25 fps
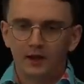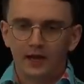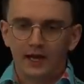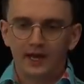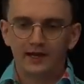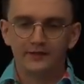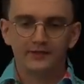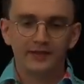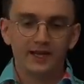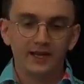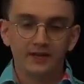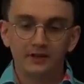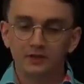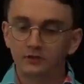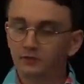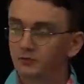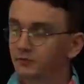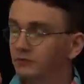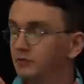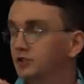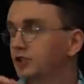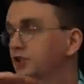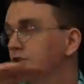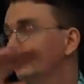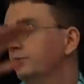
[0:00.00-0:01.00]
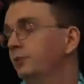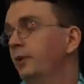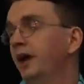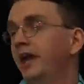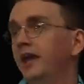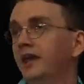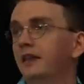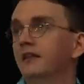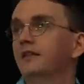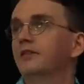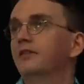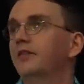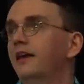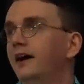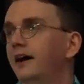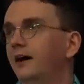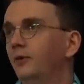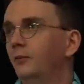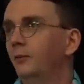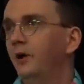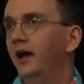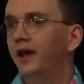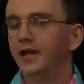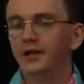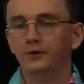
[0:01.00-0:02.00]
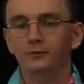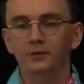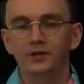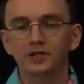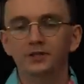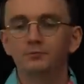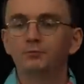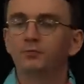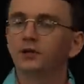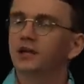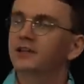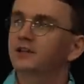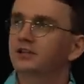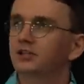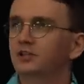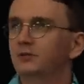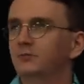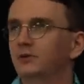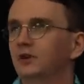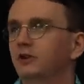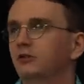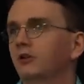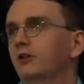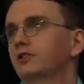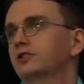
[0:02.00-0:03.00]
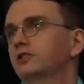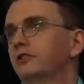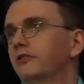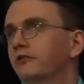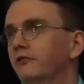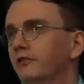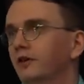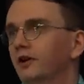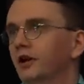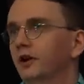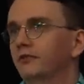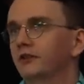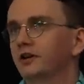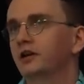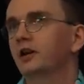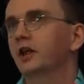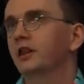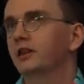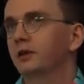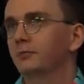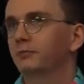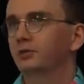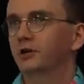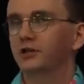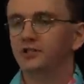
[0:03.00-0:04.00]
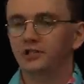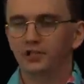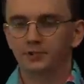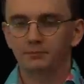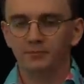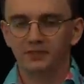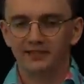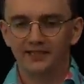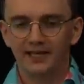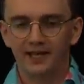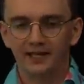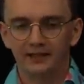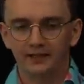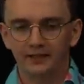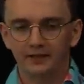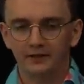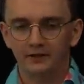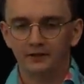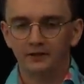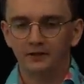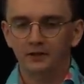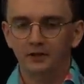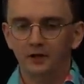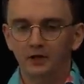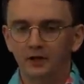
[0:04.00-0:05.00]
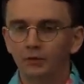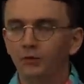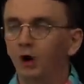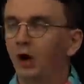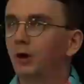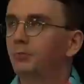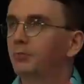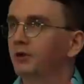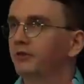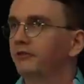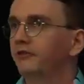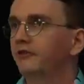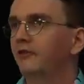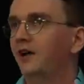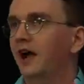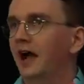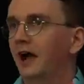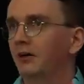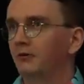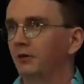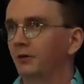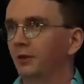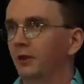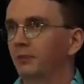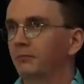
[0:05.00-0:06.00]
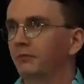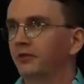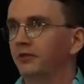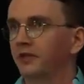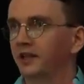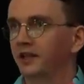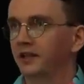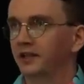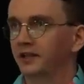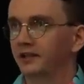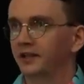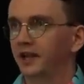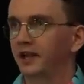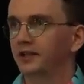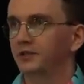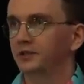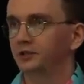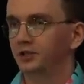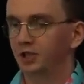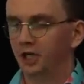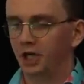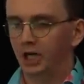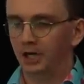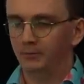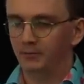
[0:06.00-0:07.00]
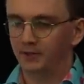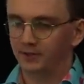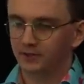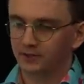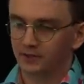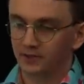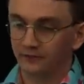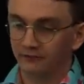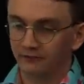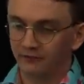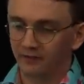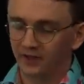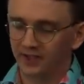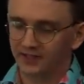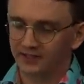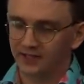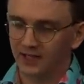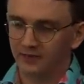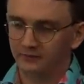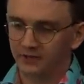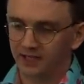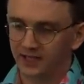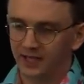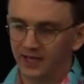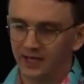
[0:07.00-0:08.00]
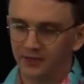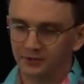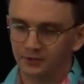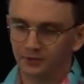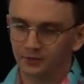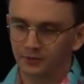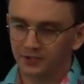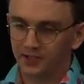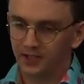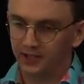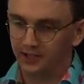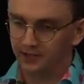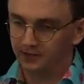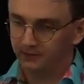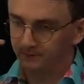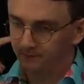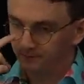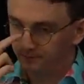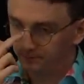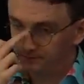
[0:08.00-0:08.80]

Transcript: and they swing that way, which brings them across the front of another British battalion, who open fire on them thinking they're the Germans and inflict heavy casualties.